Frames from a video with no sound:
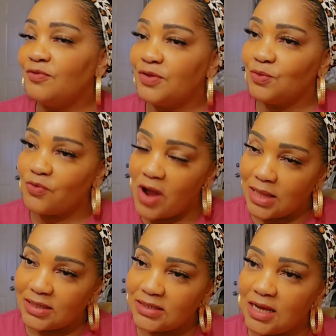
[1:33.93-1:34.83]
for the
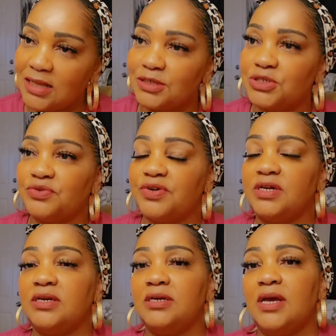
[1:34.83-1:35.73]
Raleigh Dollar
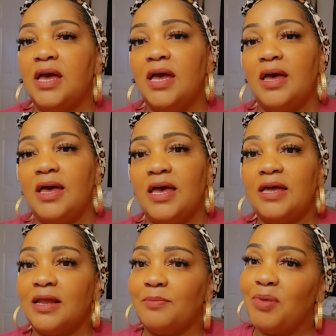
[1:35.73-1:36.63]
Tree
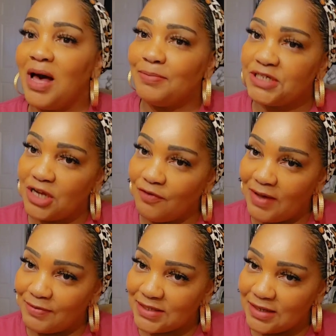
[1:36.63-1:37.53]
and Pop Shelf,
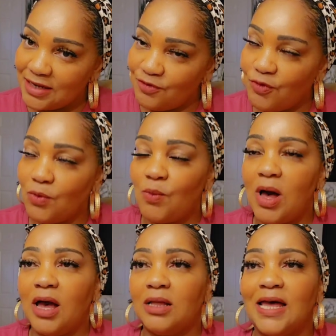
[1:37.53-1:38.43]
I was in there for a
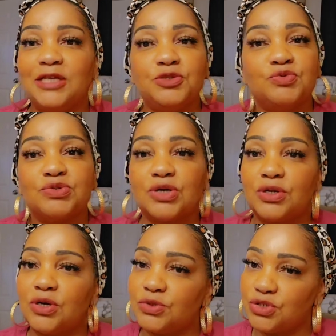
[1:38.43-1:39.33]
while. I just was
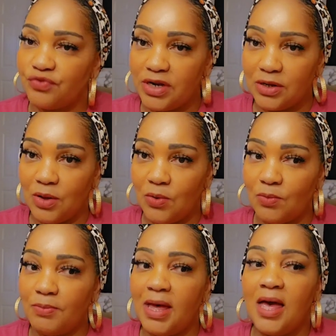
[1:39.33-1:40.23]
going to go straight
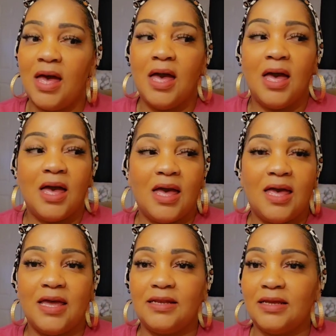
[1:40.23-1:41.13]
home,
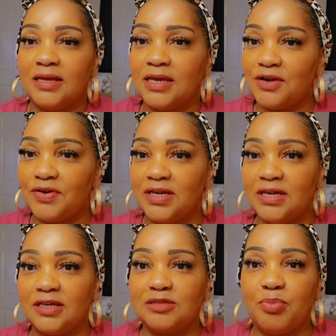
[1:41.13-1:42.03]
and here he
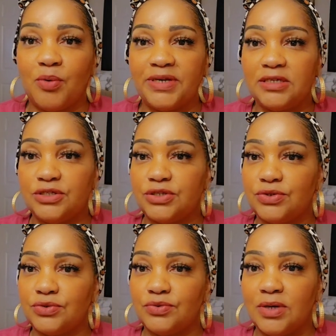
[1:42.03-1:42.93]
is pointing
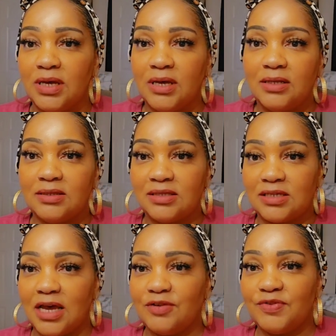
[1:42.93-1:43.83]
to the
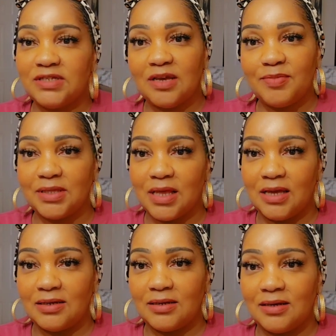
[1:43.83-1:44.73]
sign for
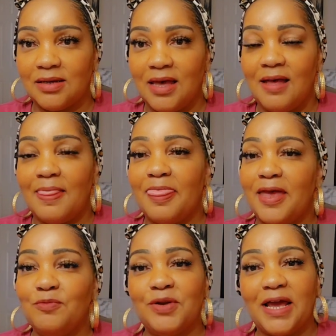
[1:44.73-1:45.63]
Zebulon.
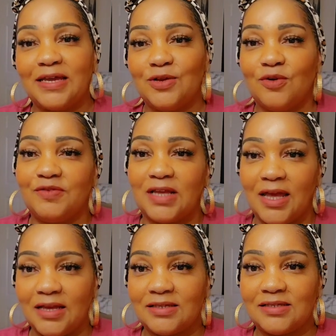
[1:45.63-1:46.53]
Then when I get off the
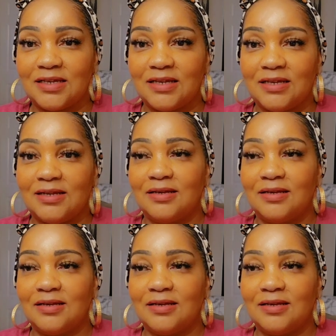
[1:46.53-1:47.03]
exit,